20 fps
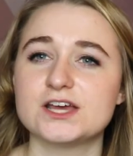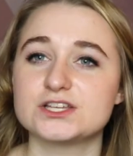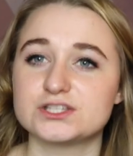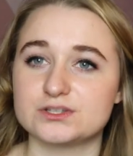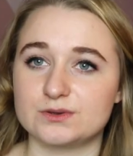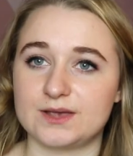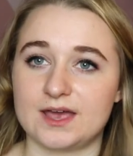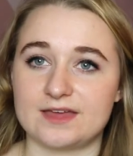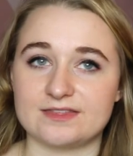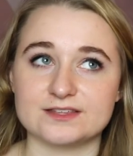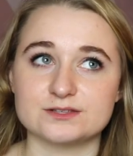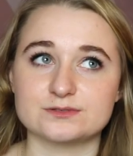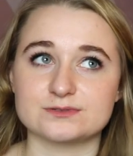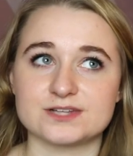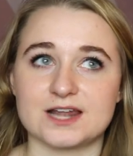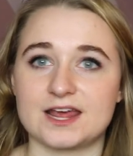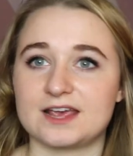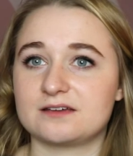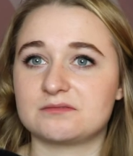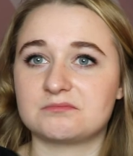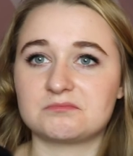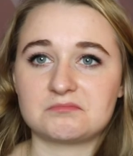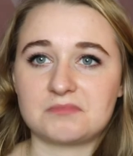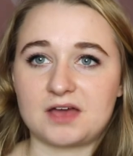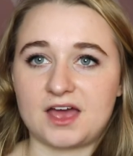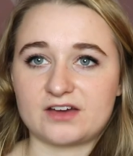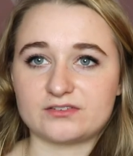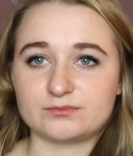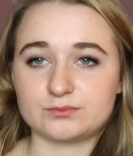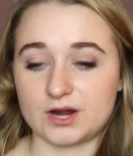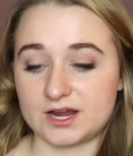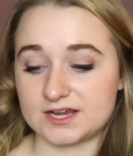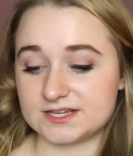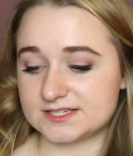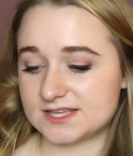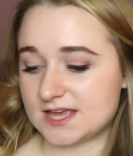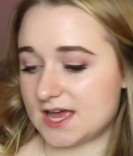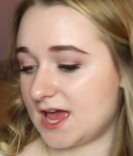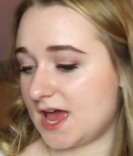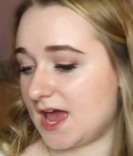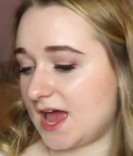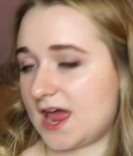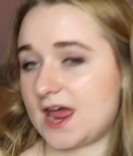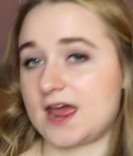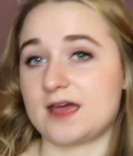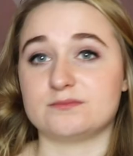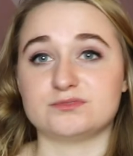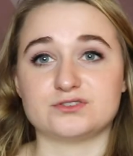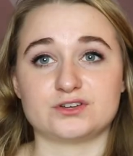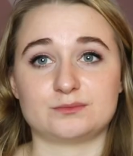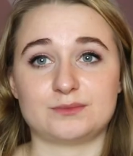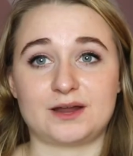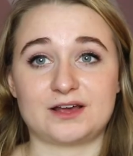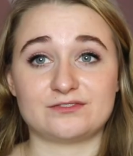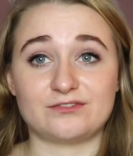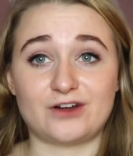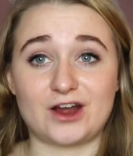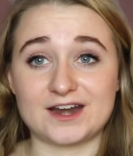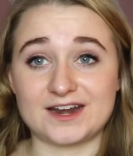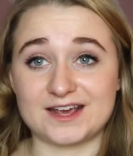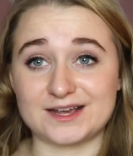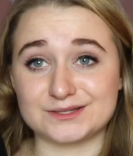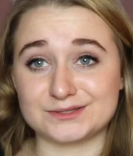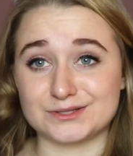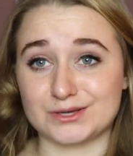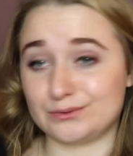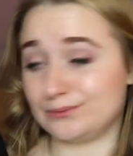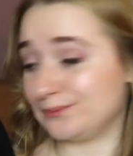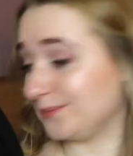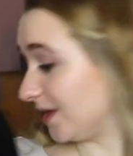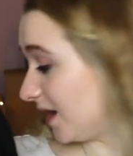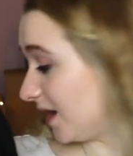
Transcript: So again, this was like half price um, during Black Friday. So